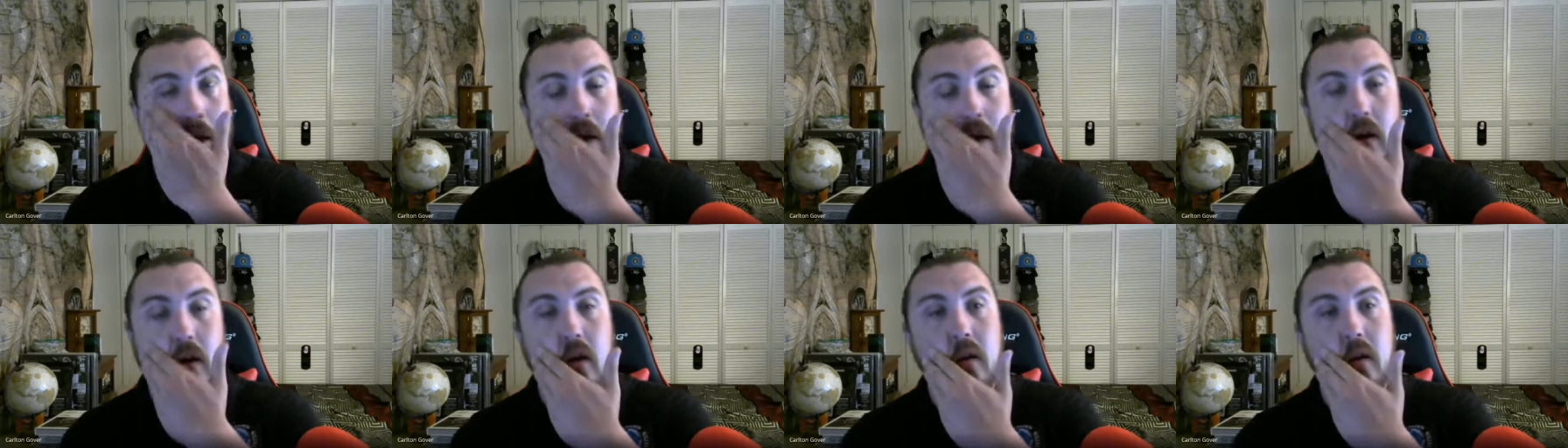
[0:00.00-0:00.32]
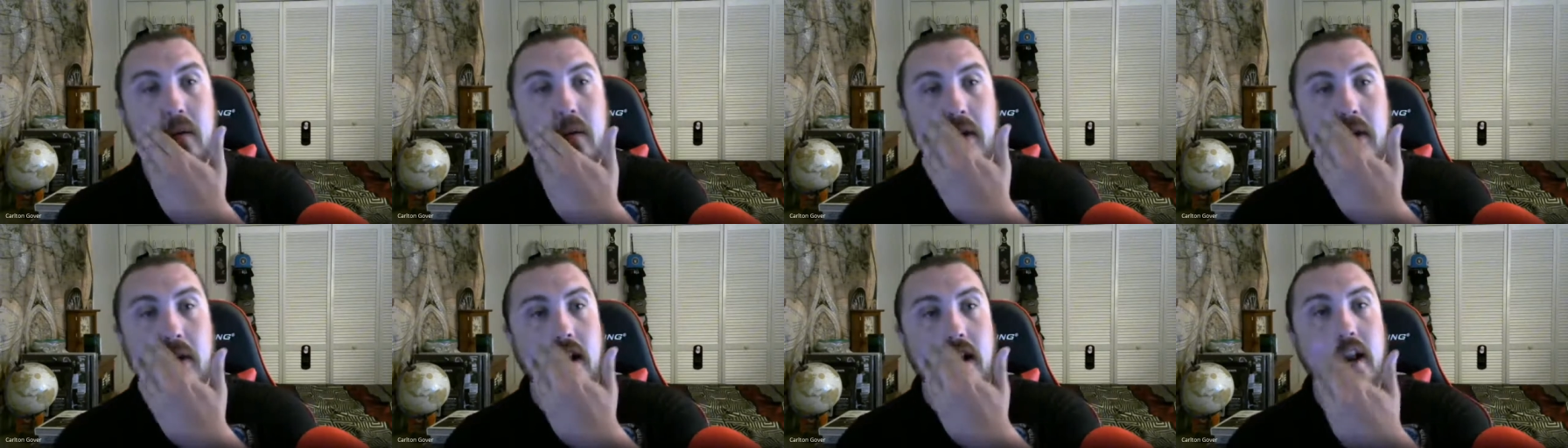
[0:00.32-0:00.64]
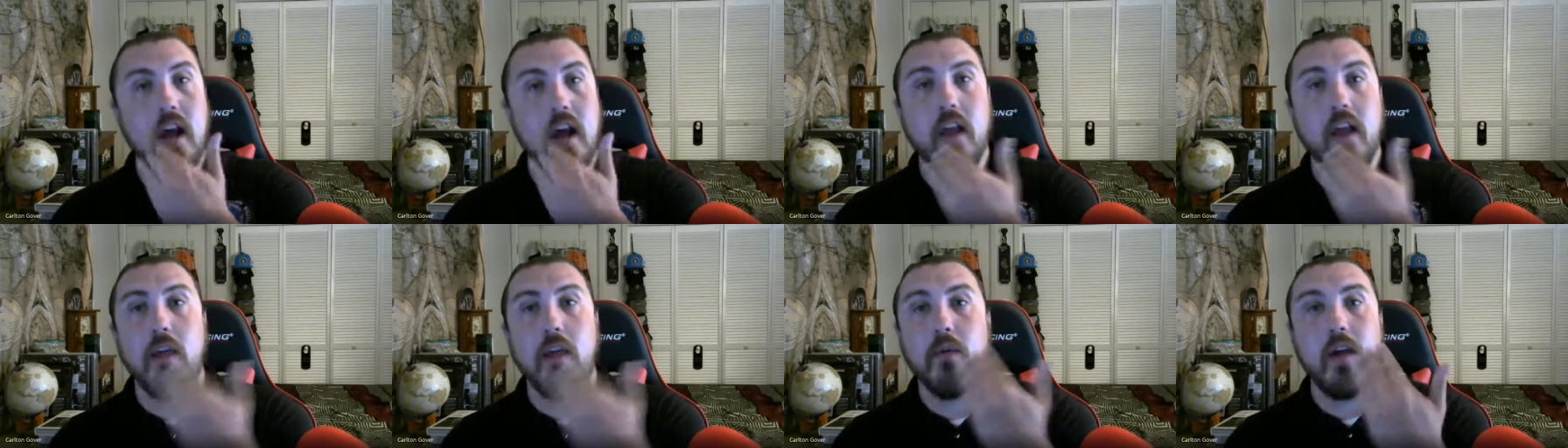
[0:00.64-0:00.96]
And
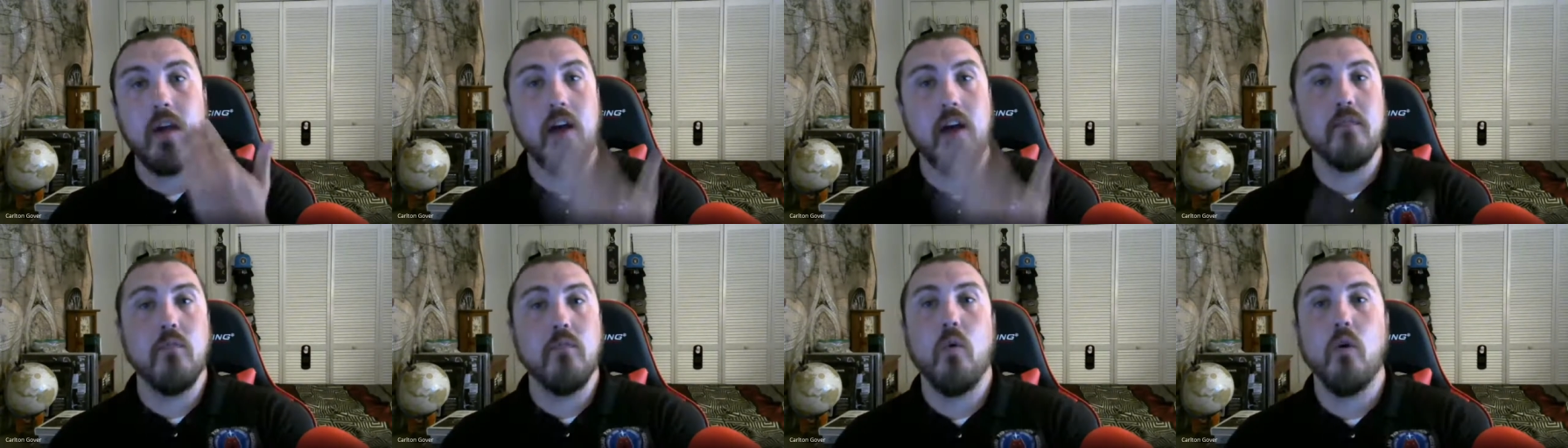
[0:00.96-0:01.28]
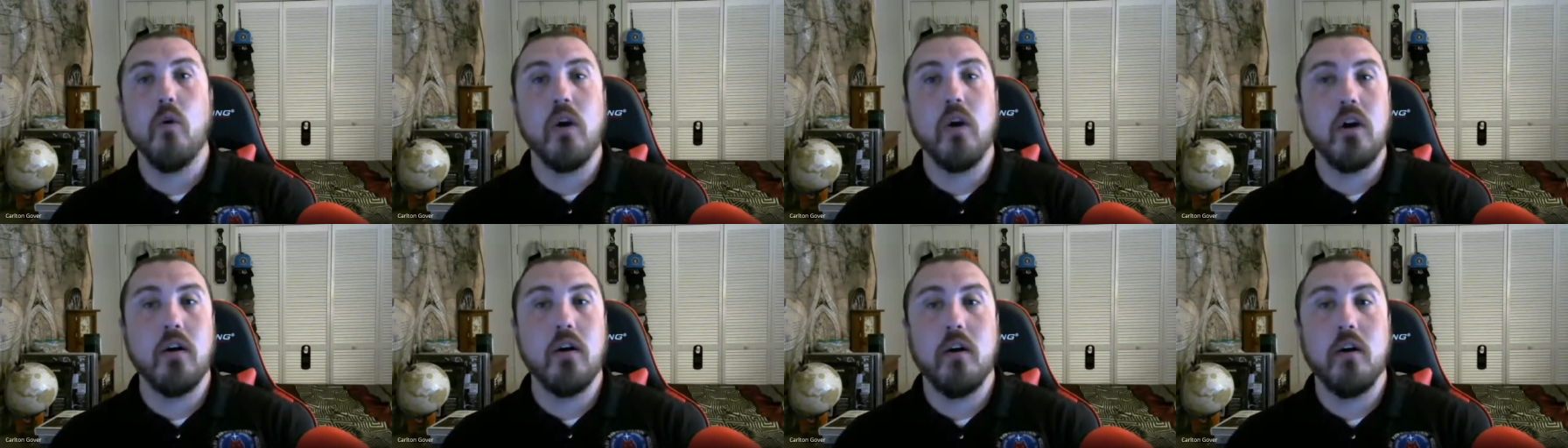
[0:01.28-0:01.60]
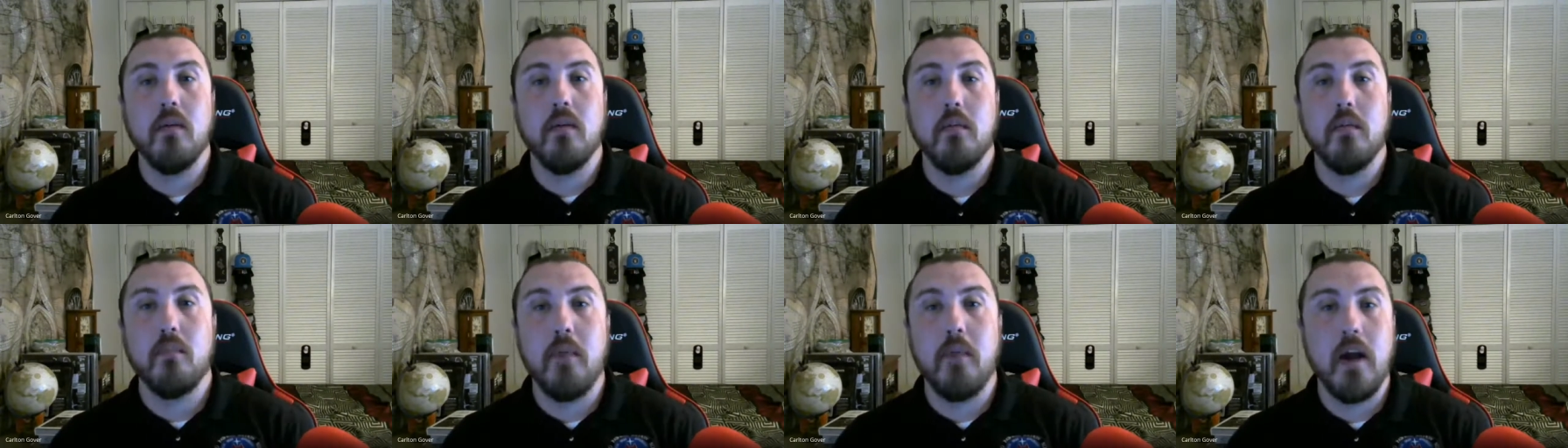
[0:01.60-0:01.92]
now that we have more
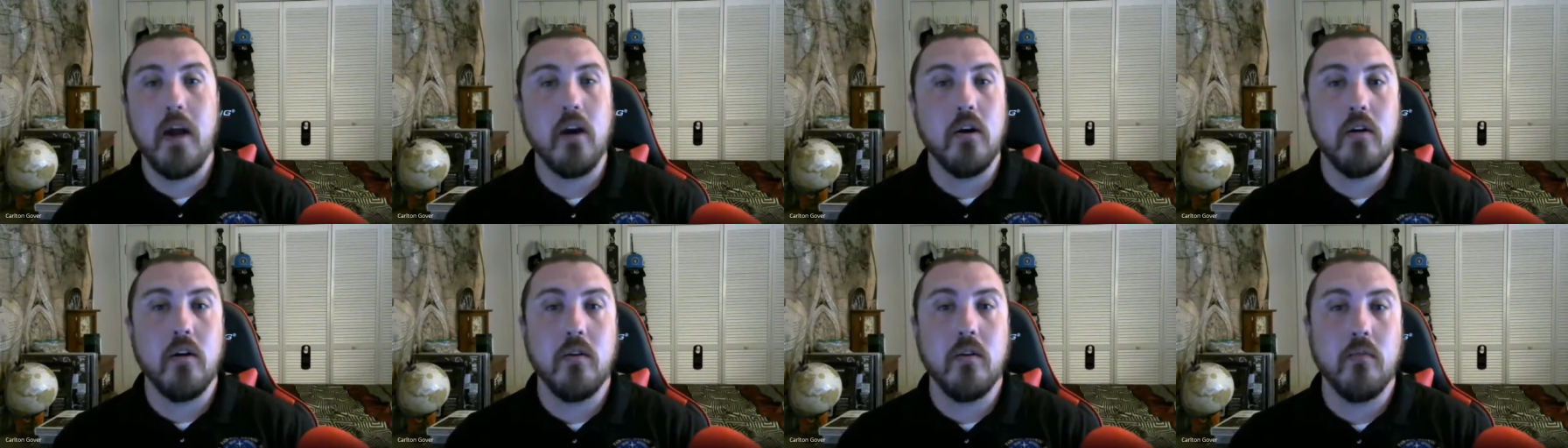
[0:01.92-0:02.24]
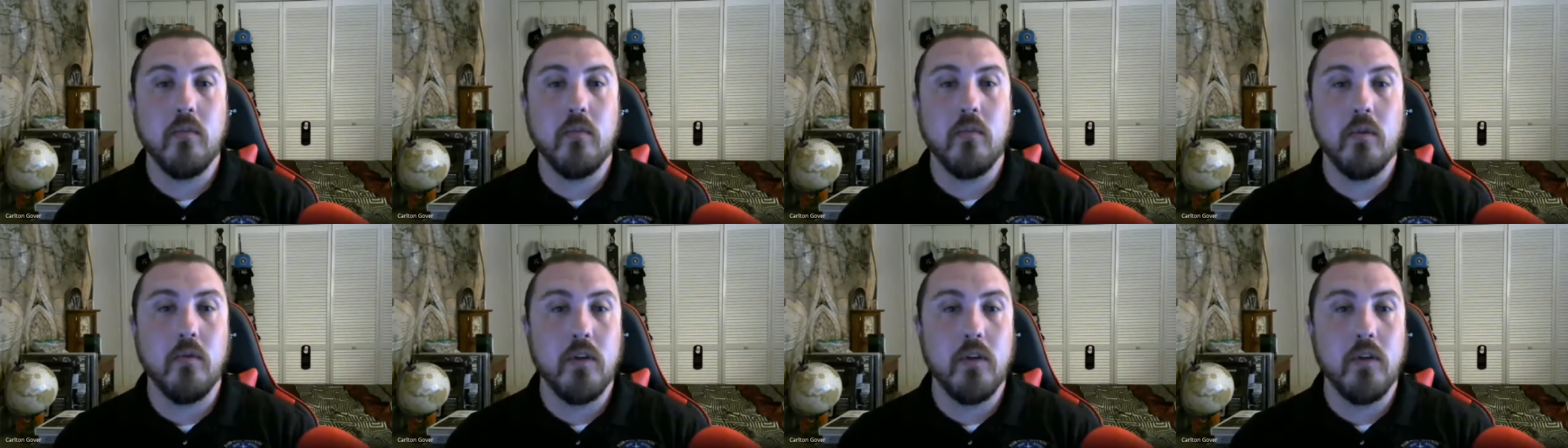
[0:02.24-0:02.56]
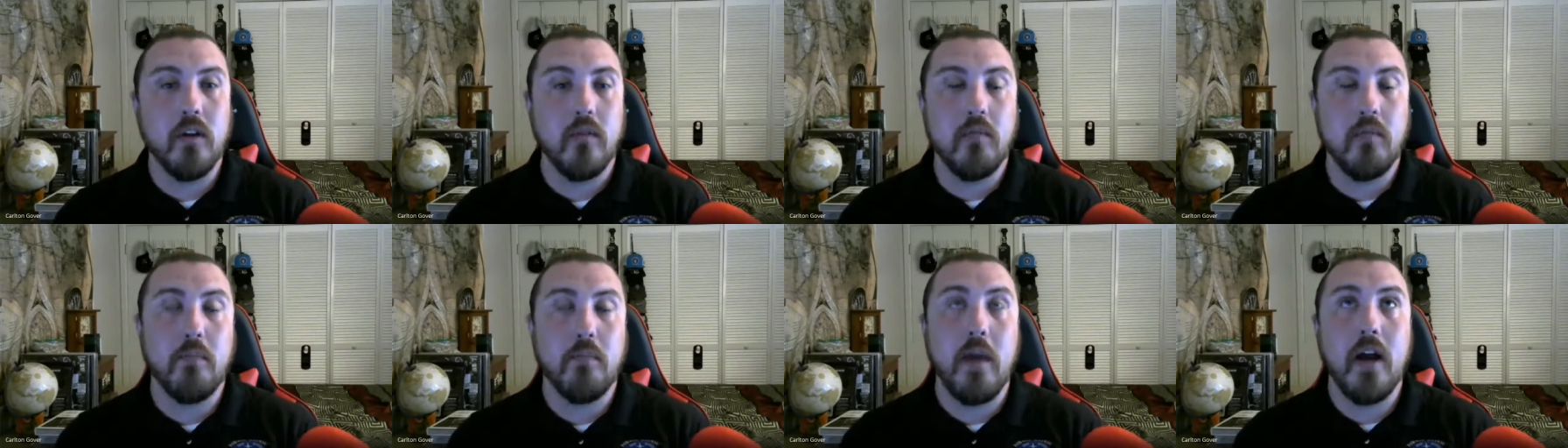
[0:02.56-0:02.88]
better, we're
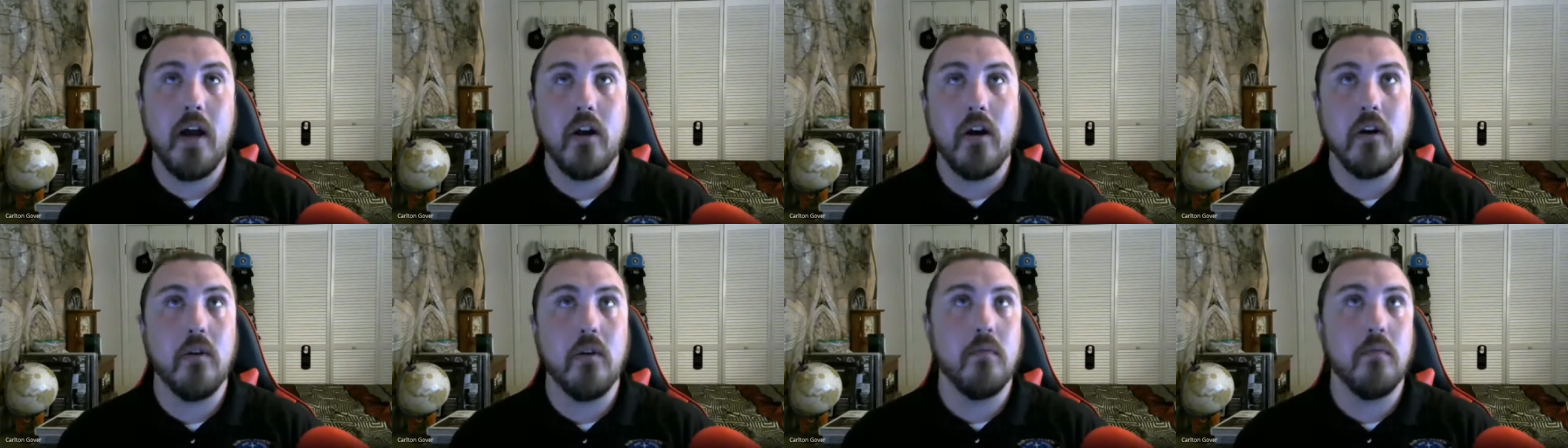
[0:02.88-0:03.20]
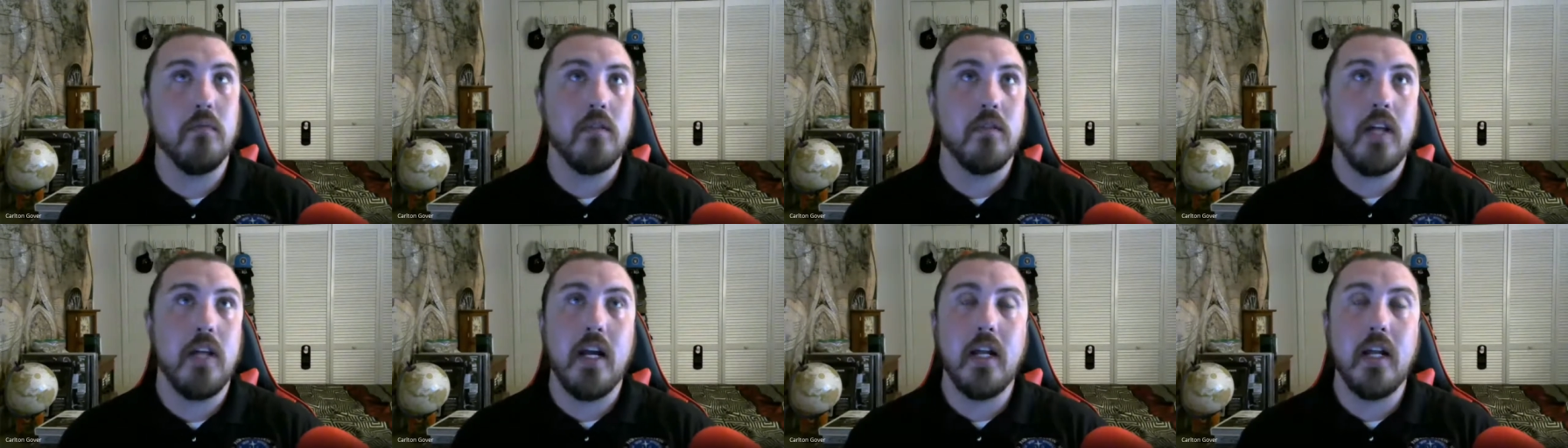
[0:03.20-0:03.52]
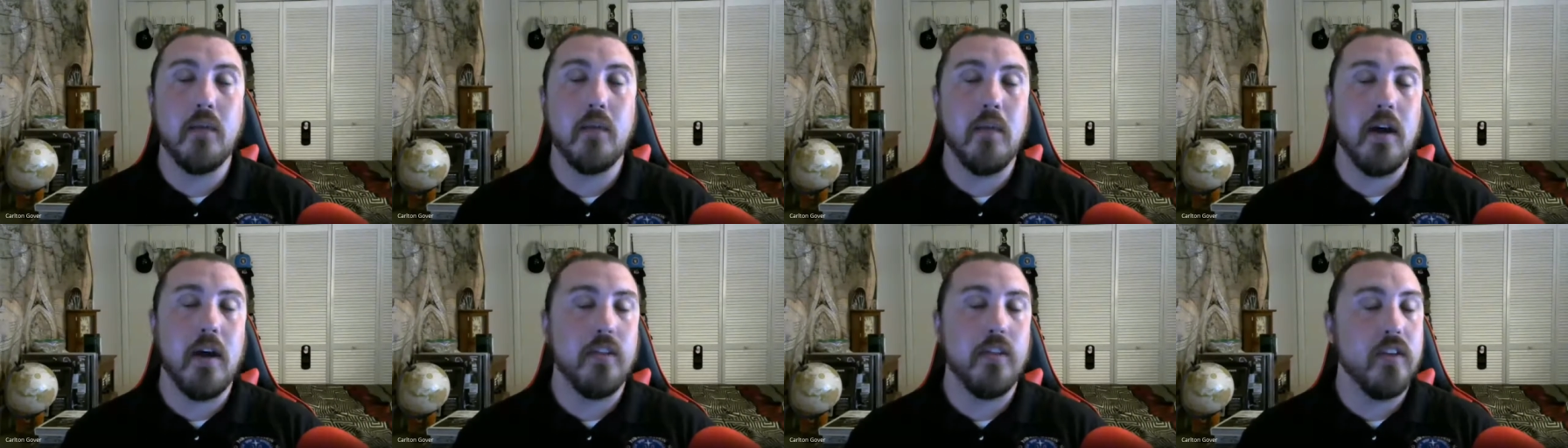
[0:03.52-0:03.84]
re- better
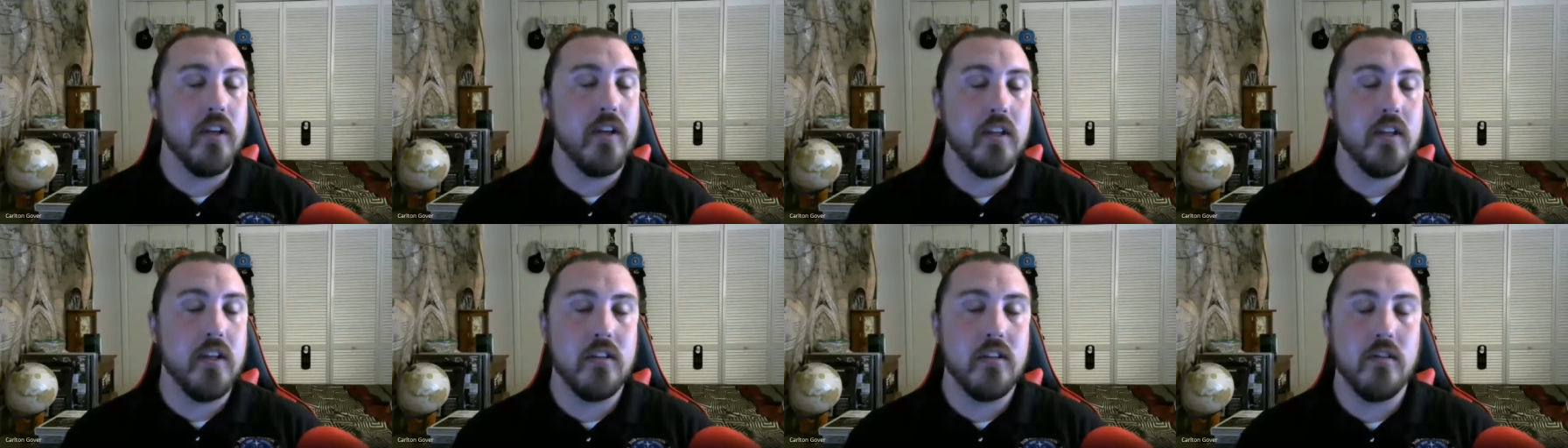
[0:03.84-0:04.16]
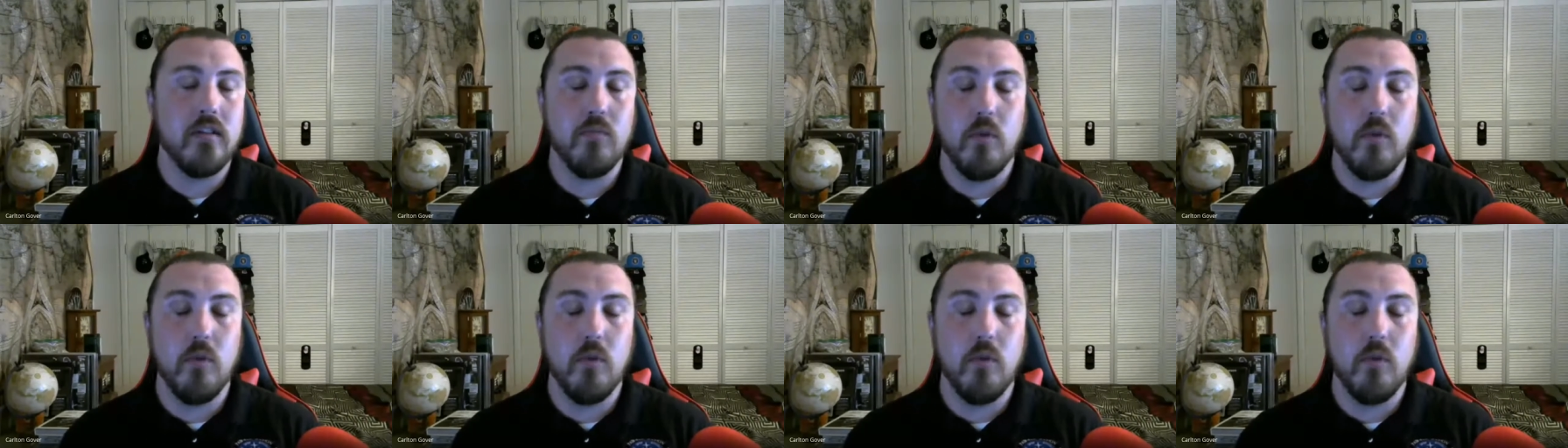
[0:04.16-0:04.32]
dating methods,